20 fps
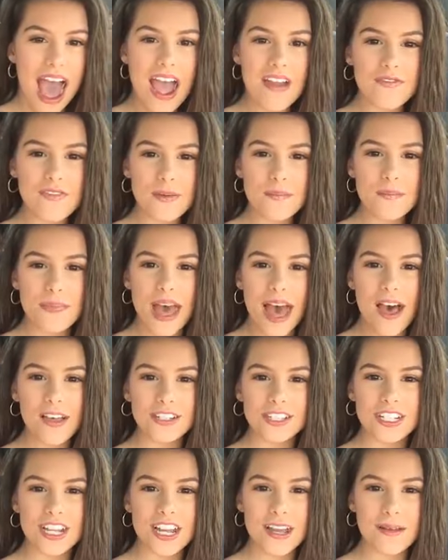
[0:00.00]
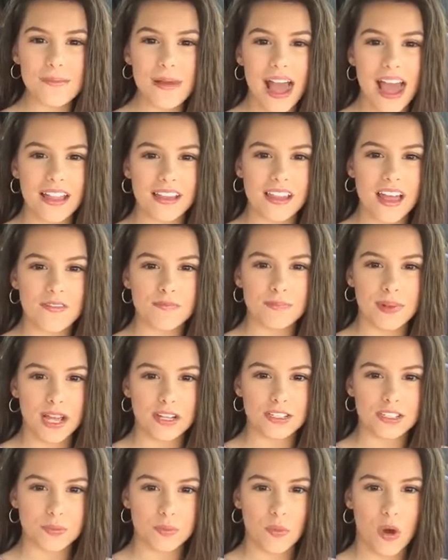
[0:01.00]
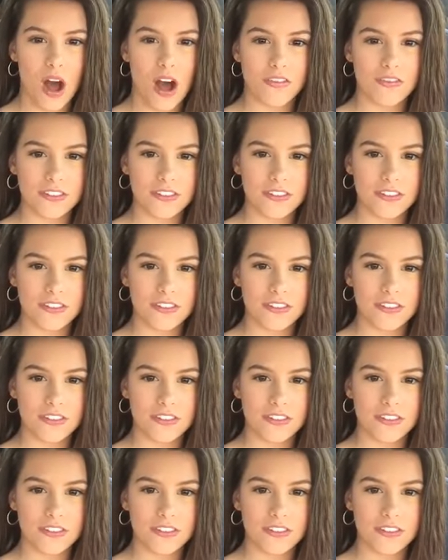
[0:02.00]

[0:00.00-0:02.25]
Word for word: from Belgium. I love Belgium. And